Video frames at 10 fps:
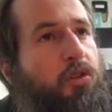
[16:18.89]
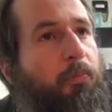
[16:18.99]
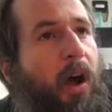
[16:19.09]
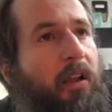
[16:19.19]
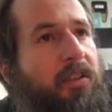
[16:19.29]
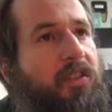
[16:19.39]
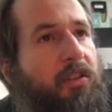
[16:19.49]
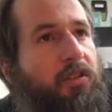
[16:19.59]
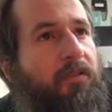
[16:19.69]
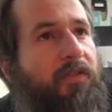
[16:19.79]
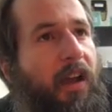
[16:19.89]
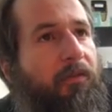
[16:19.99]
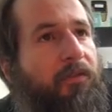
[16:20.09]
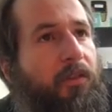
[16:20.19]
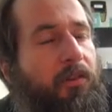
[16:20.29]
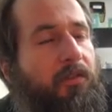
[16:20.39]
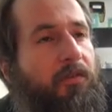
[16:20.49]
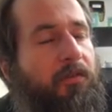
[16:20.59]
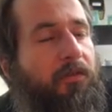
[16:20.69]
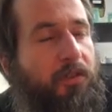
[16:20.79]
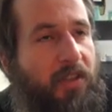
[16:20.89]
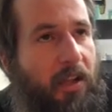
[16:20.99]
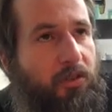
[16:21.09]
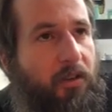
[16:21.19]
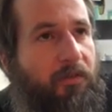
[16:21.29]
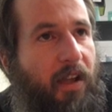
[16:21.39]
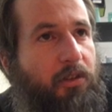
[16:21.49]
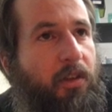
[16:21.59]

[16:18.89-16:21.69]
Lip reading: polyunsaturated fat for saturated fat,